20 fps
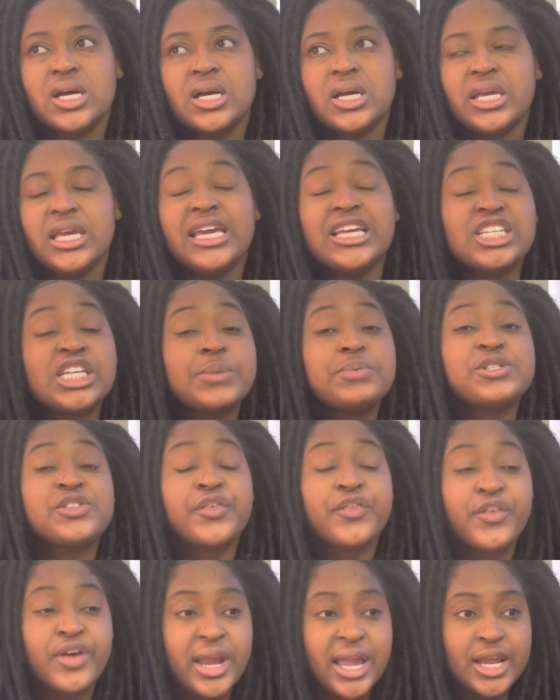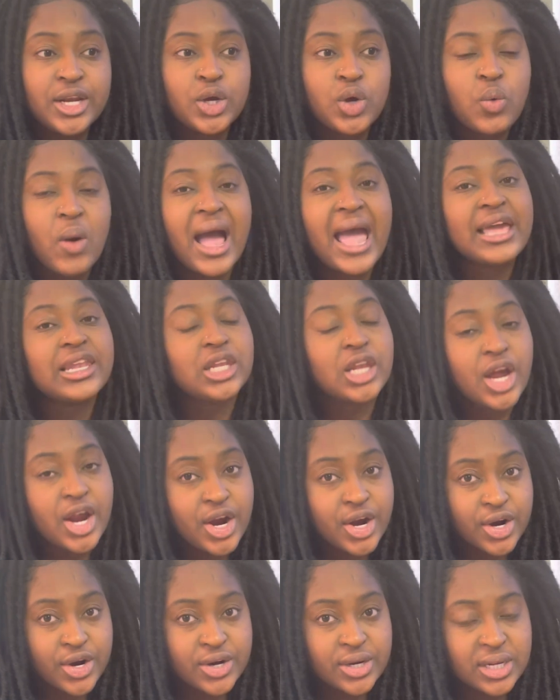Egypt's friend, who I
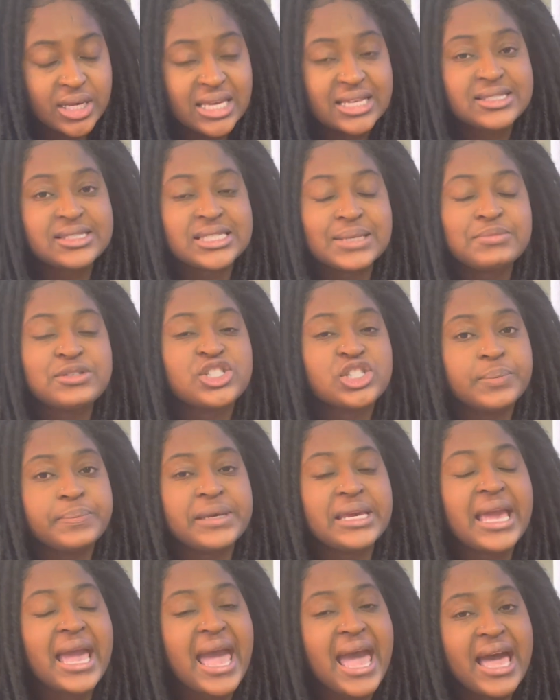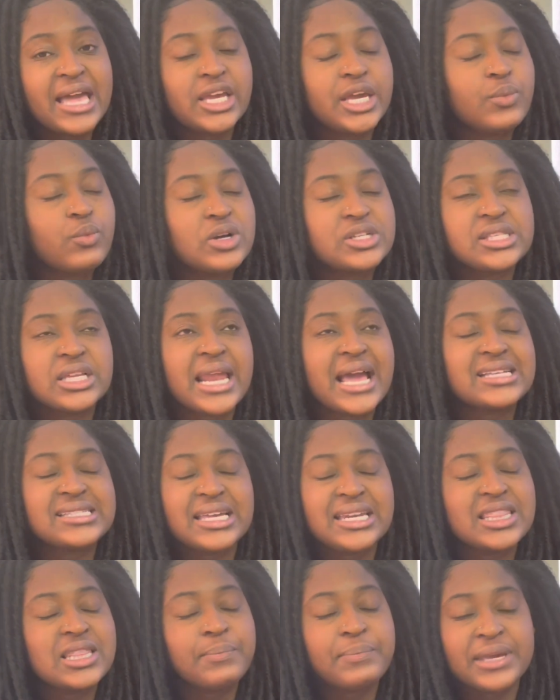learned, it seems to be, I
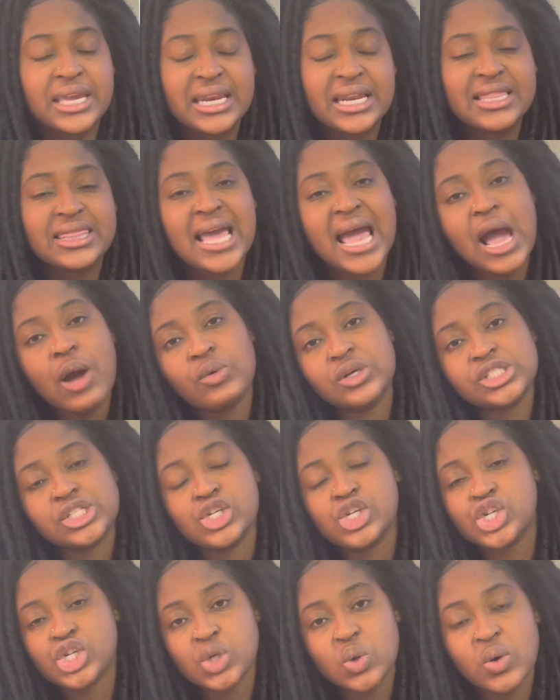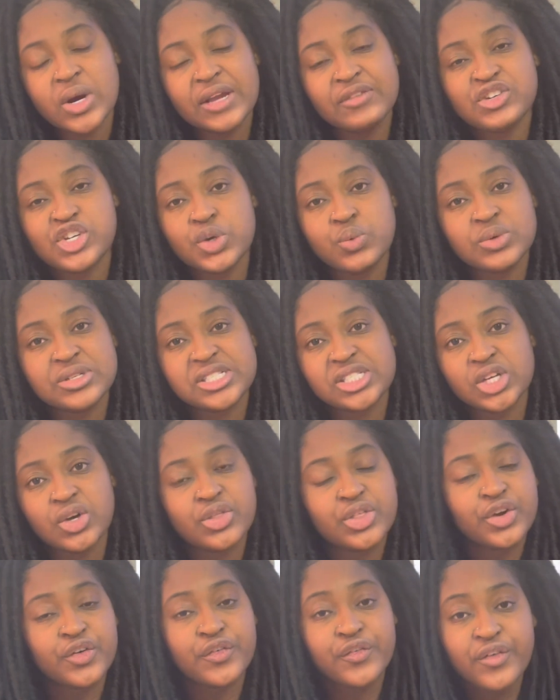said in the beginning that I wasn't sure if she was still
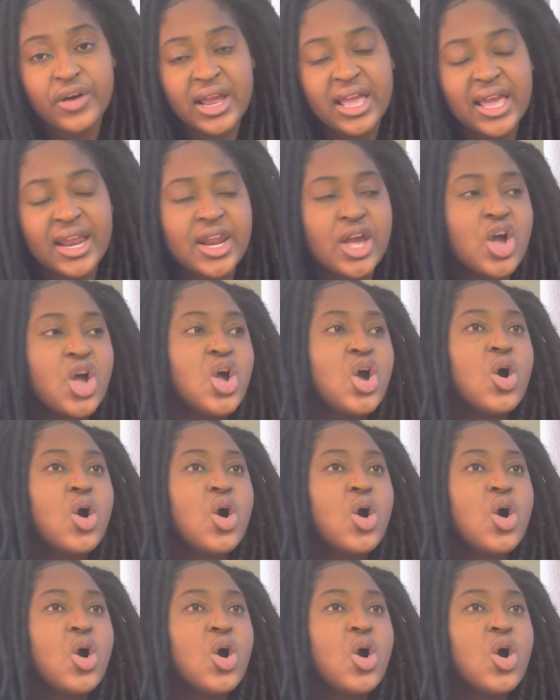their friend